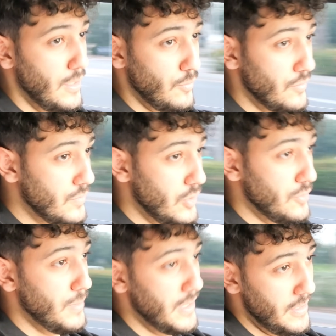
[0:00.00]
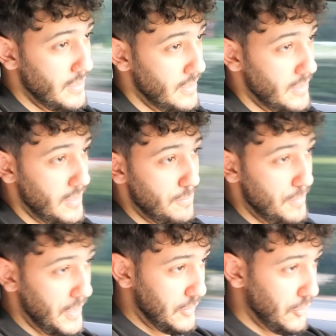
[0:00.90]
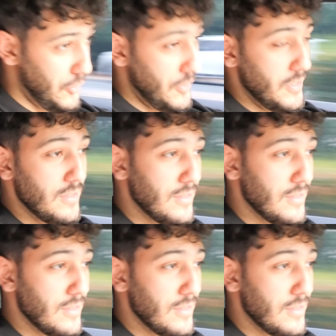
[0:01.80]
We've just made a big turn,